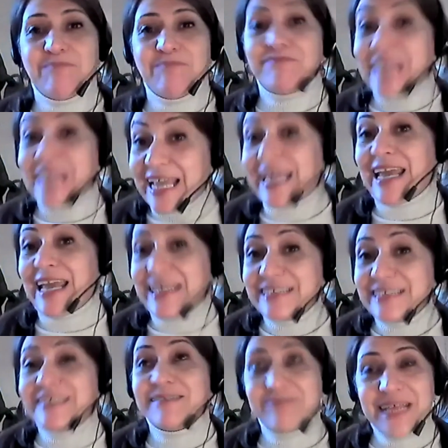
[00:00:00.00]
again,
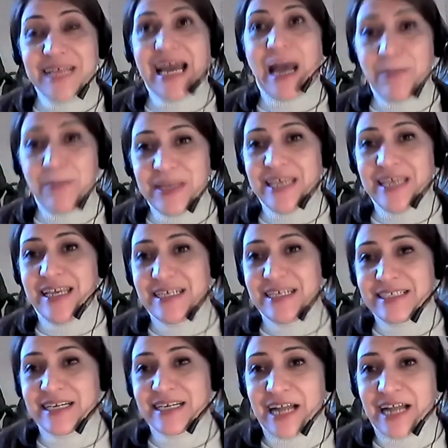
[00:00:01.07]
happy
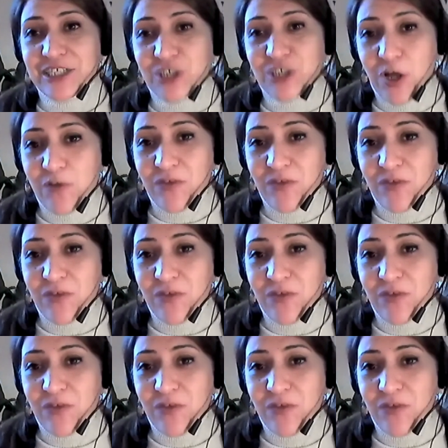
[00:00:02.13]
International